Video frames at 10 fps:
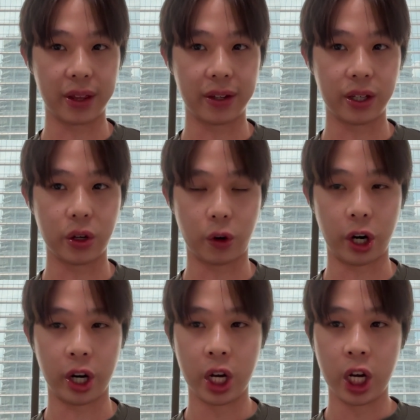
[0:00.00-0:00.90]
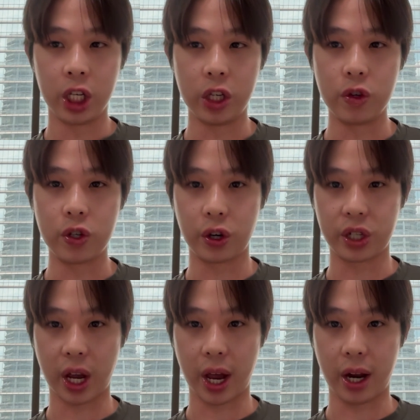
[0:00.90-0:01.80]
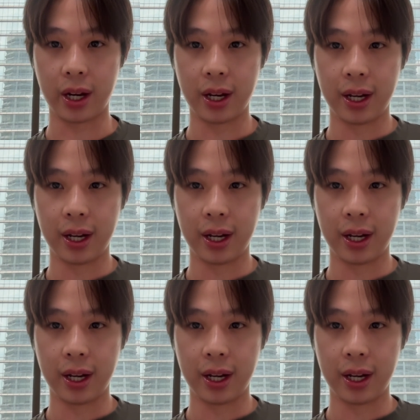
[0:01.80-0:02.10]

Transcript: I think your users and